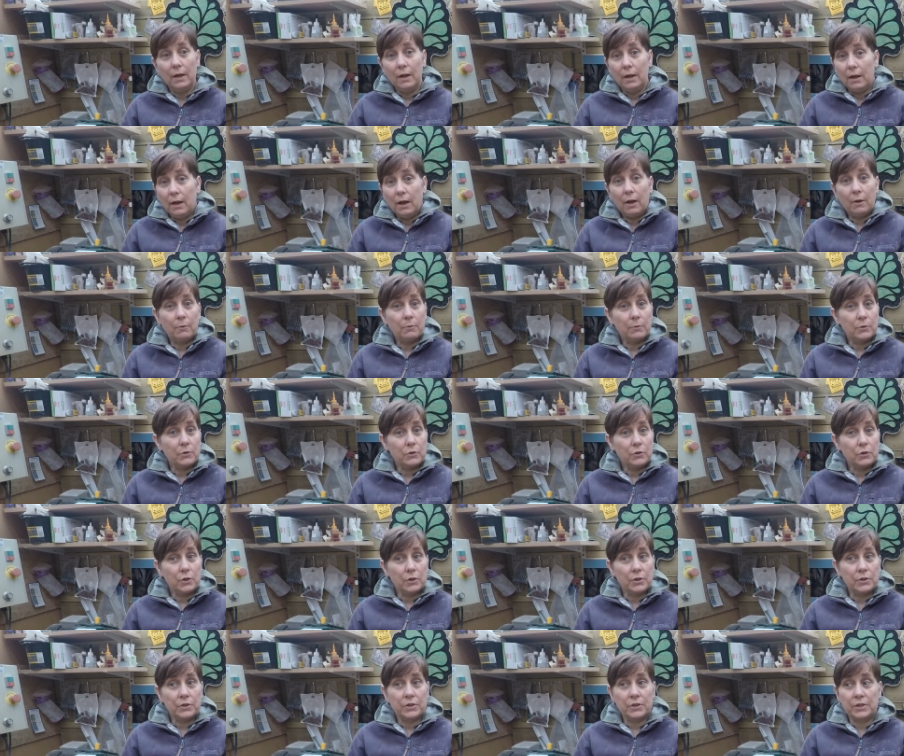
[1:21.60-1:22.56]
I was
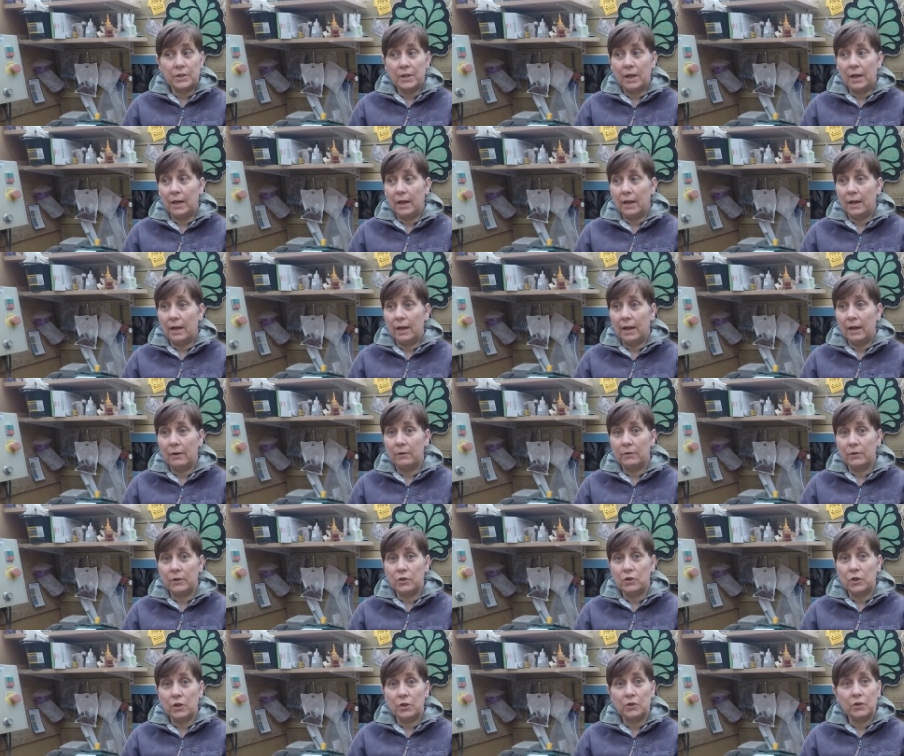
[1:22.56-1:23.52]
just out in the
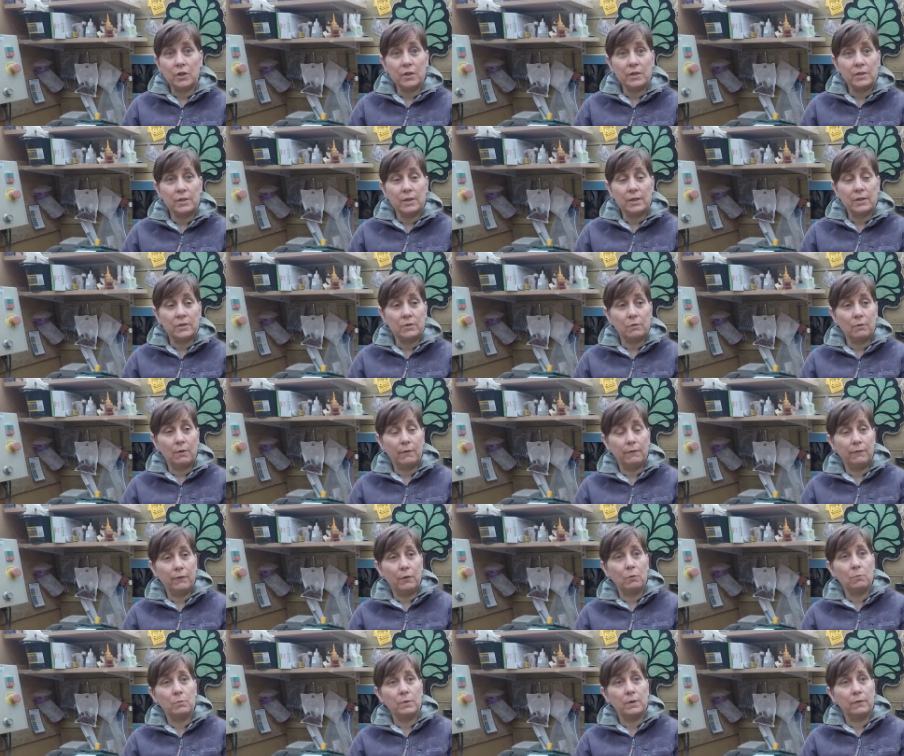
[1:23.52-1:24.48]
shed yesterday, so I
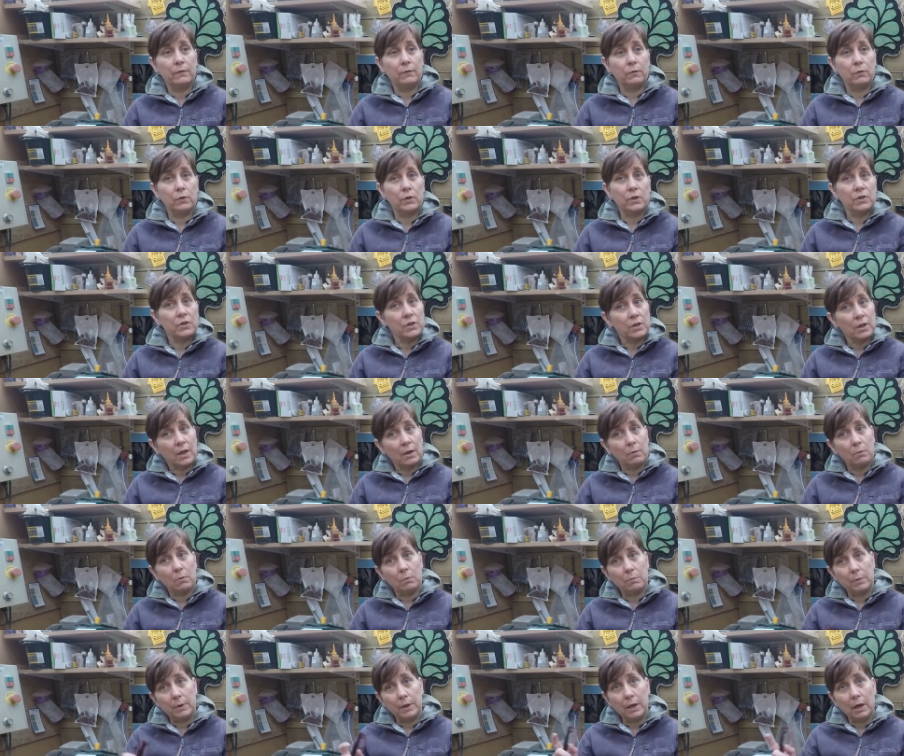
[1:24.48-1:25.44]
filmed it for you, so that
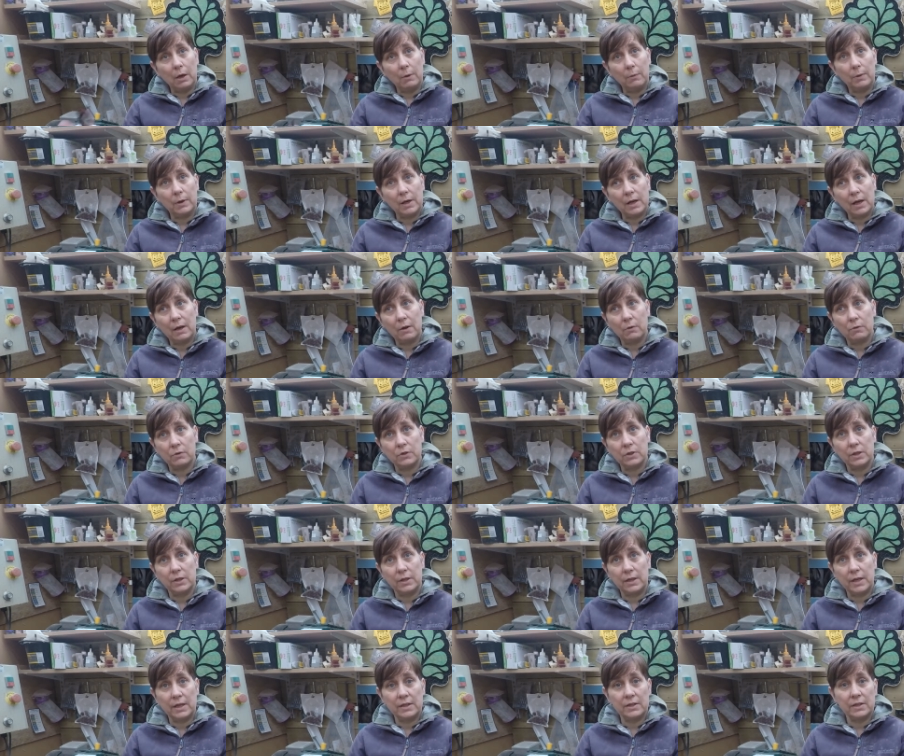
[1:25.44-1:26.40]
will be going out at
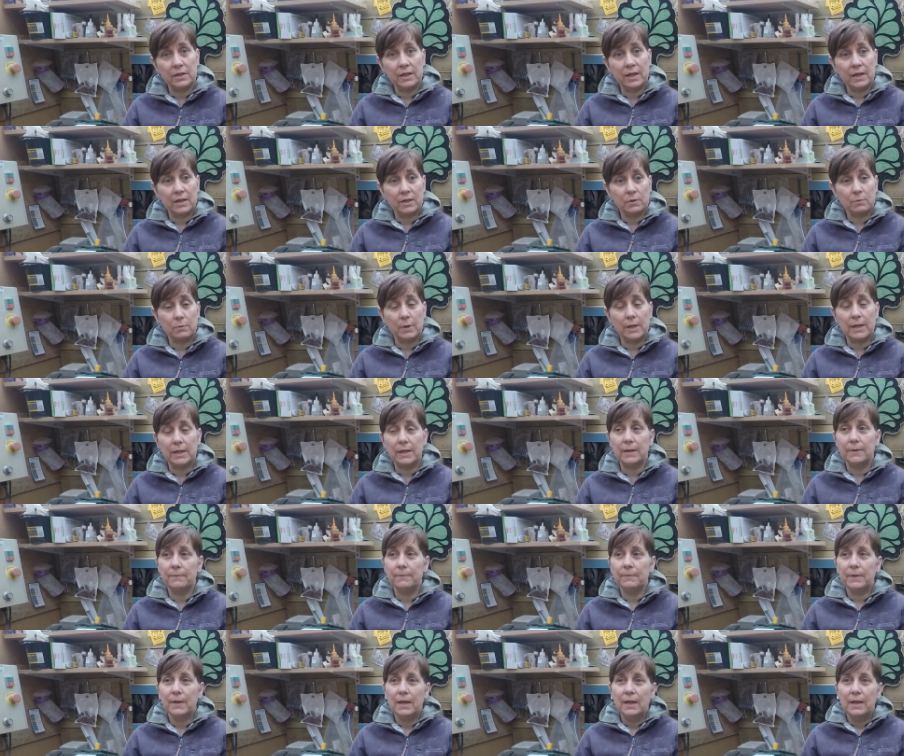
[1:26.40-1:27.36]
the end of next week.
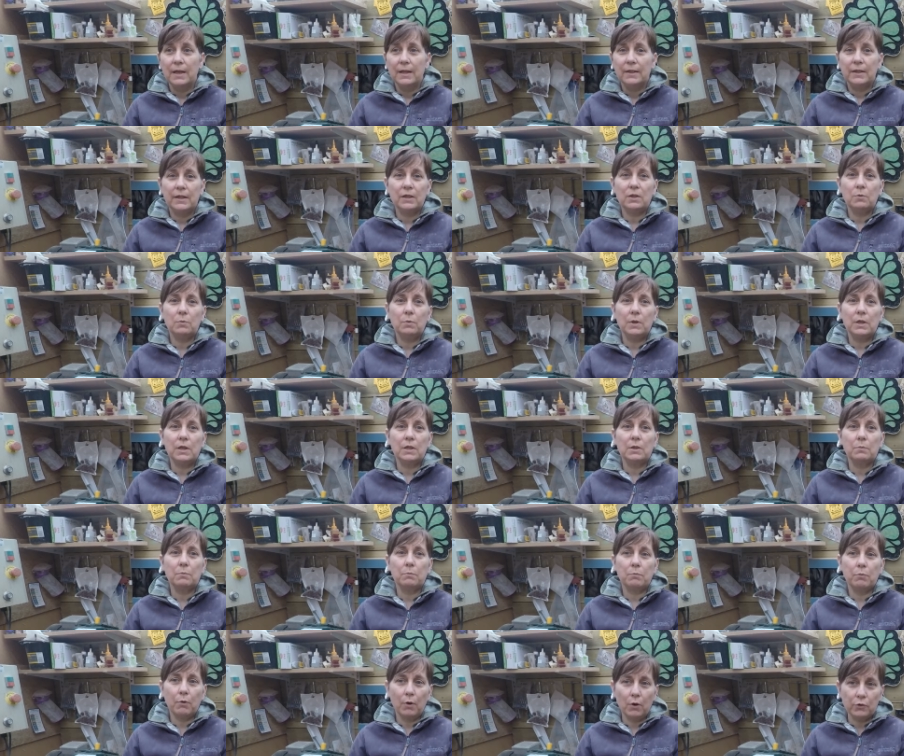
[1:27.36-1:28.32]
This week's
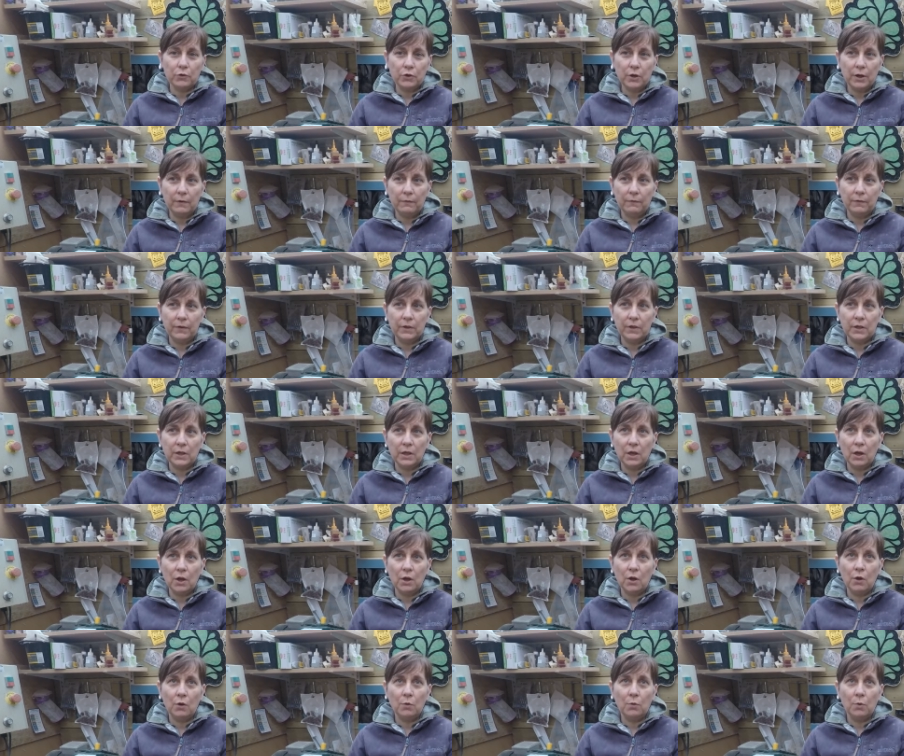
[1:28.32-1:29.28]
project
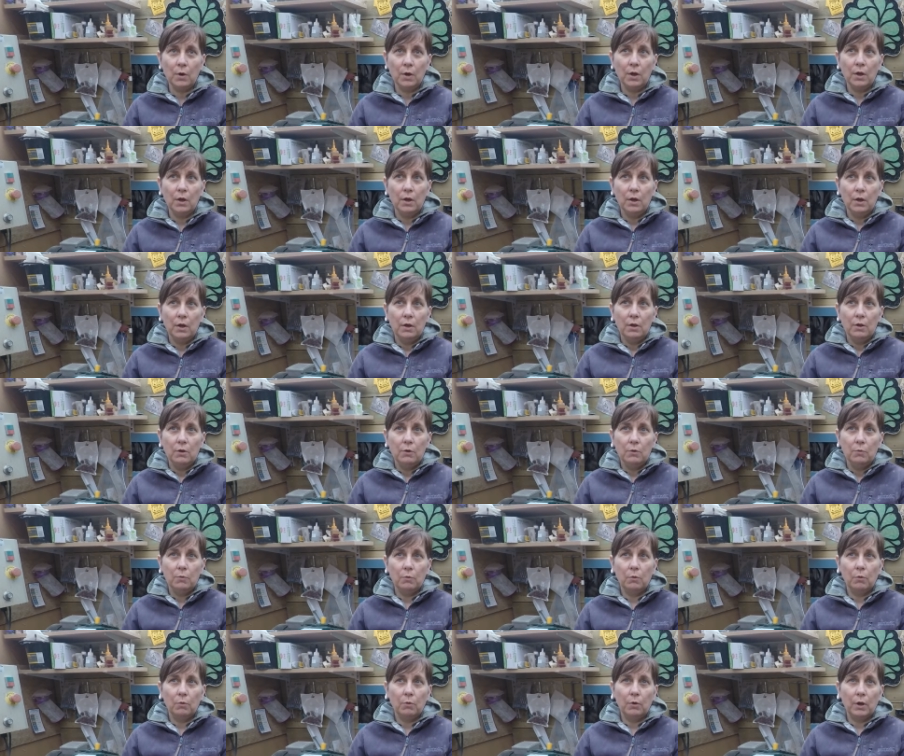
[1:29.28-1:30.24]
video
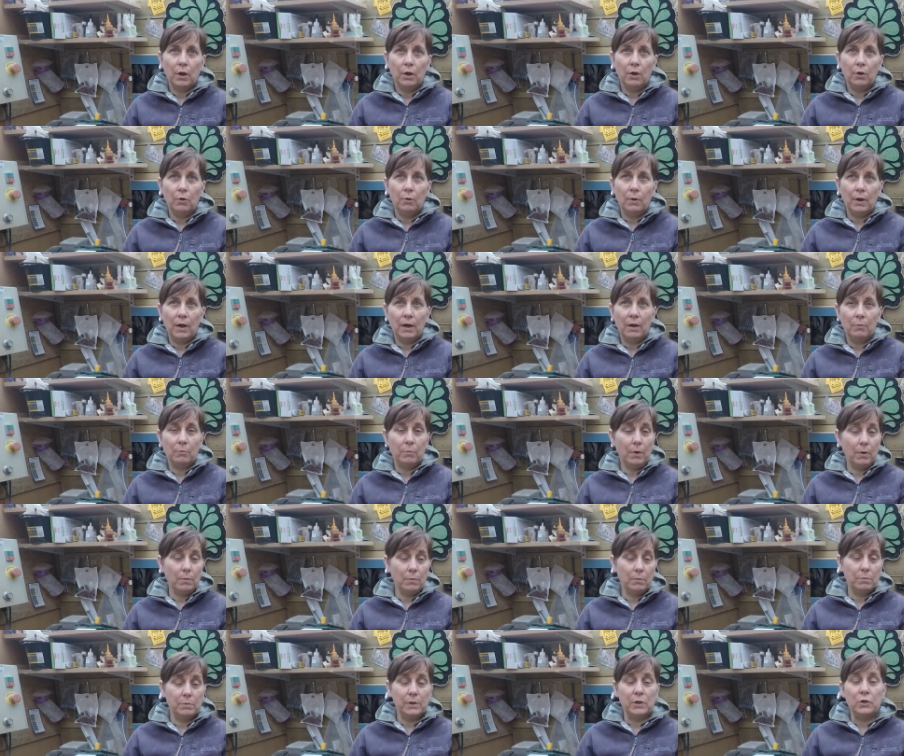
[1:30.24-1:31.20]
will go out
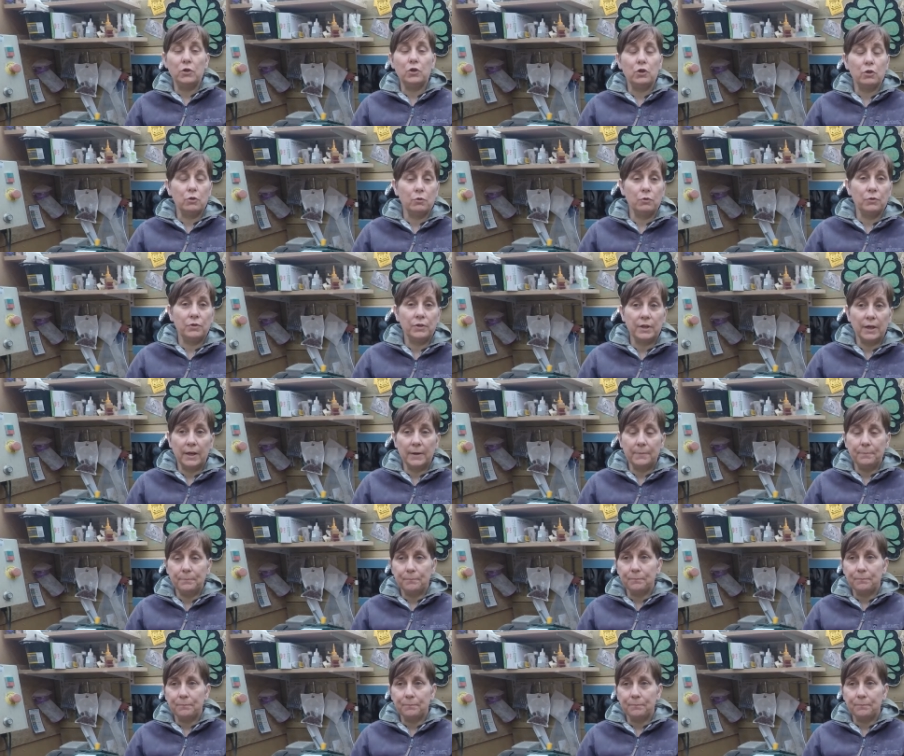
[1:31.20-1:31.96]
probably Tuesday,